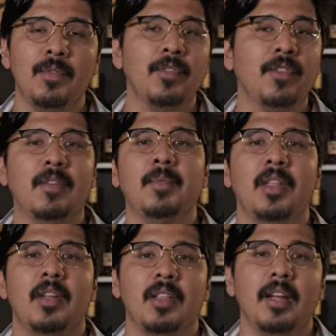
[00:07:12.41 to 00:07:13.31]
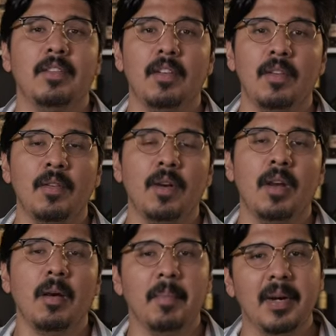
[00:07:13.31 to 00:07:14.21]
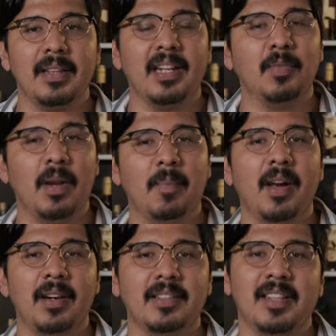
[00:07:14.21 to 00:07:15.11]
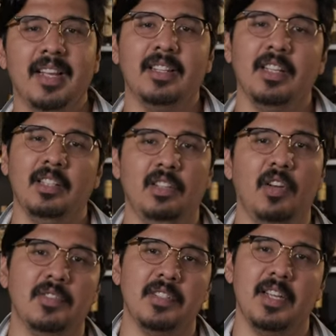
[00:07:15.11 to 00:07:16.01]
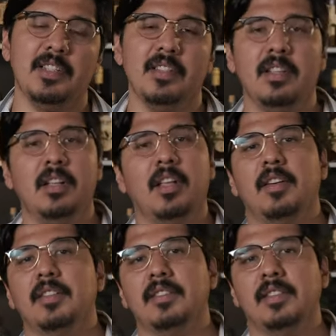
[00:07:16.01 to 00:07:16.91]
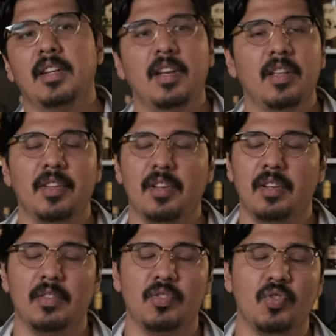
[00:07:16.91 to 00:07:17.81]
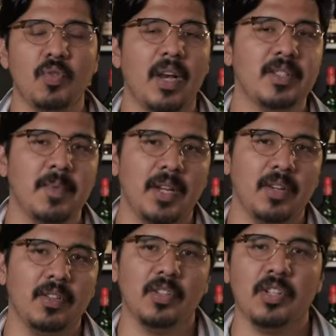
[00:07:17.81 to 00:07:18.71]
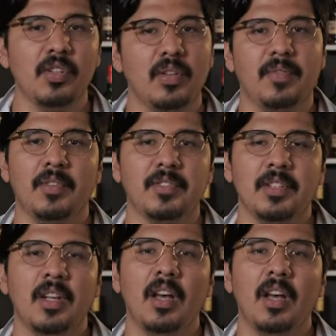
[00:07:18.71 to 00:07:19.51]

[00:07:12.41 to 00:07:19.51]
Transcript: This is something that you like to do, but that's why products like the Ghost Ice, the Klaris, the True Ice Maker, the Clearly Frozen.